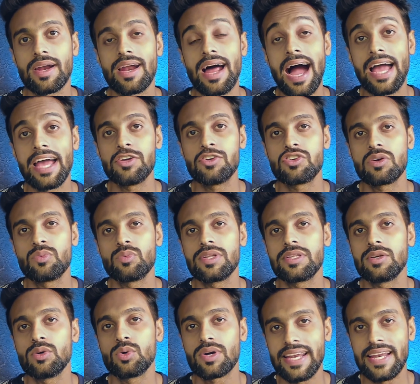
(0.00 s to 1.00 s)
I share with
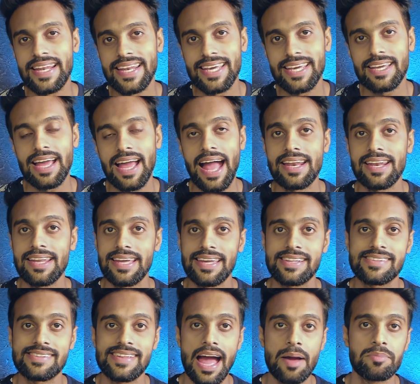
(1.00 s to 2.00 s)
you clinic and
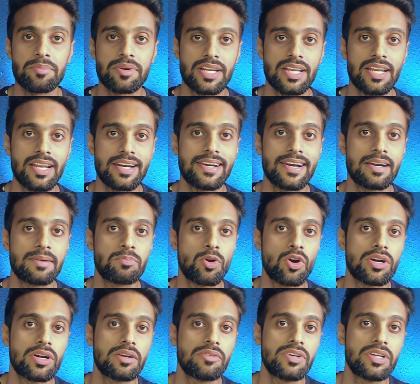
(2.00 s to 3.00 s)
exam related
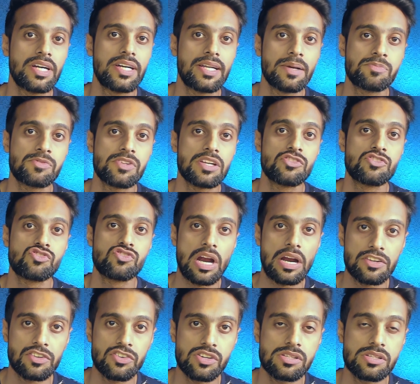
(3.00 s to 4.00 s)
productivity tips and
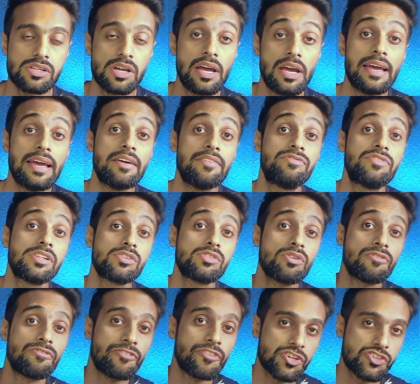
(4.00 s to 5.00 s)
strategies. If this is your
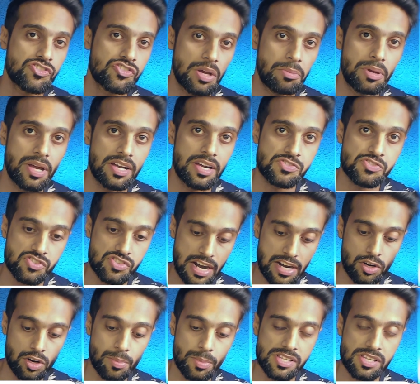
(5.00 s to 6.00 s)
first time here, start
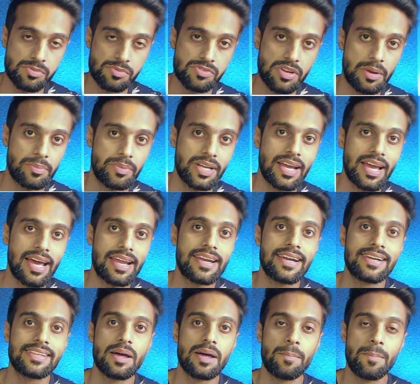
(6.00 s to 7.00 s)
now by subscribing and
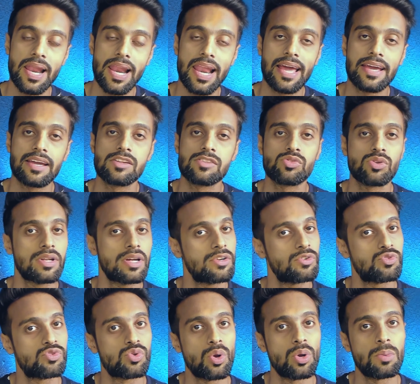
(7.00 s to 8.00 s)
hit the bell icon so that you
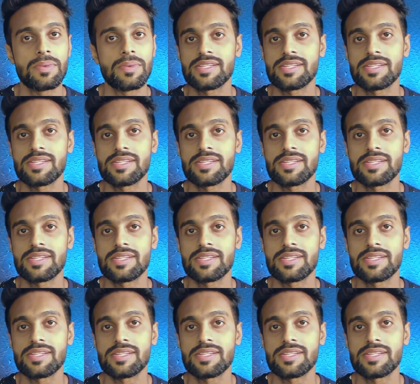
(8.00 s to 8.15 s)
don't miss